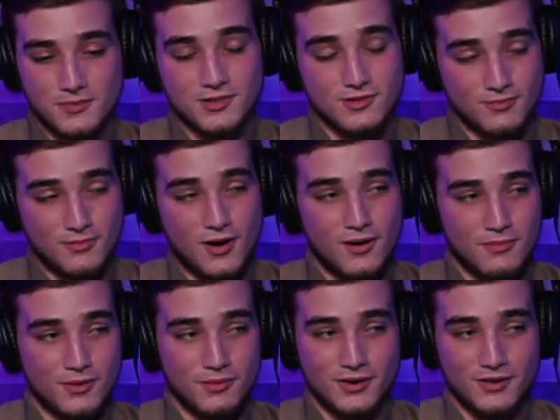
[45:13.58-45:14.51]
the gym is
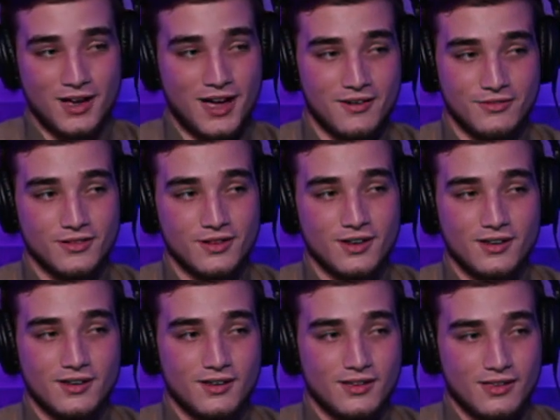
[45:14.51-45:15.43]
small, bro. We don't have,
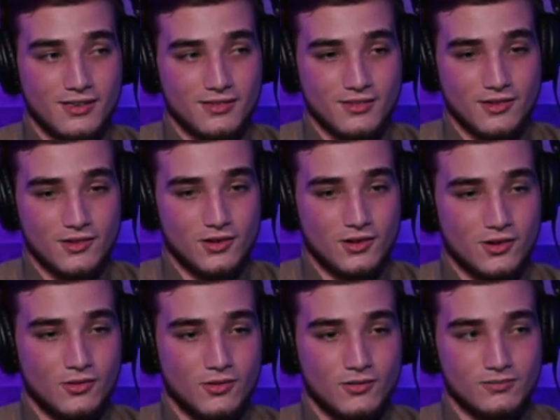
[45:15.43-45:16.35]
you
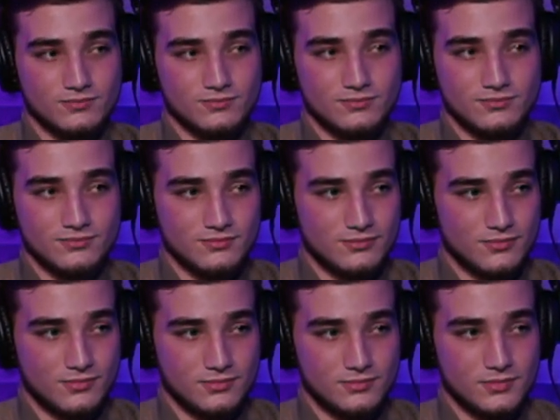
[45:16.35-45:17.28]
know,
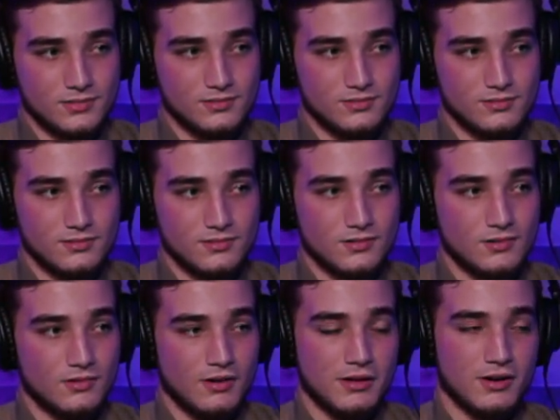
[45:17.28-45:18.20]
giant
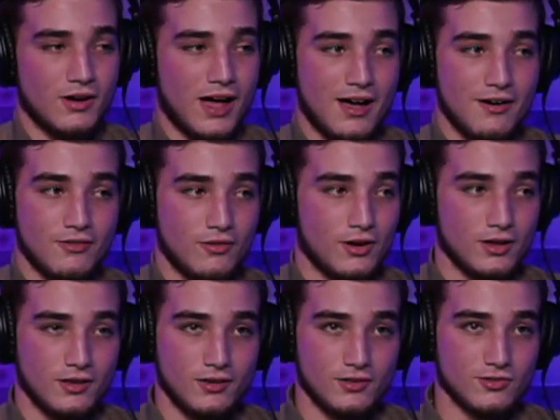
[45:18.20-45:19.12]
fucking. We don't have yeah.
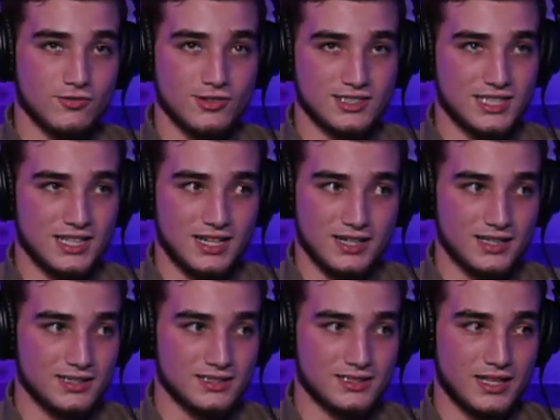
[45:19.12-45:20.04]
one of those
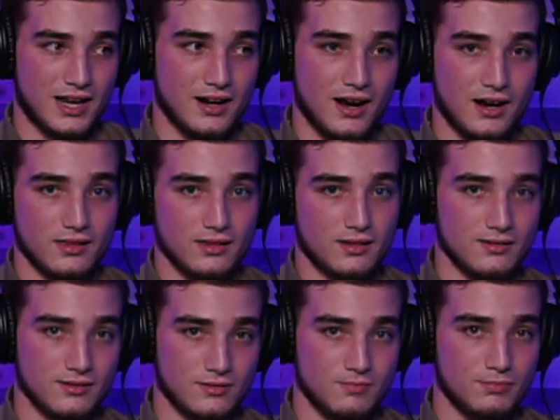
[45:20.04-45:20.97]
facilities you, you, that a lot of. You
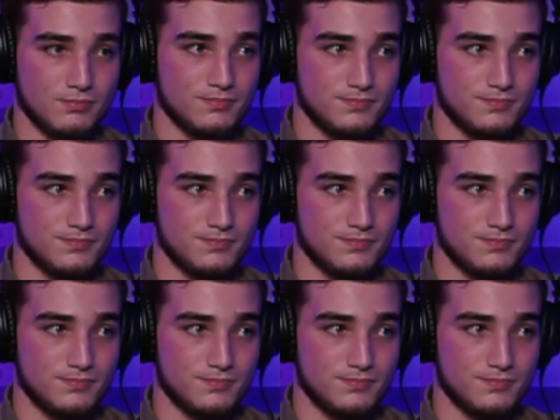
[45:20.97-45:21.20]
don't have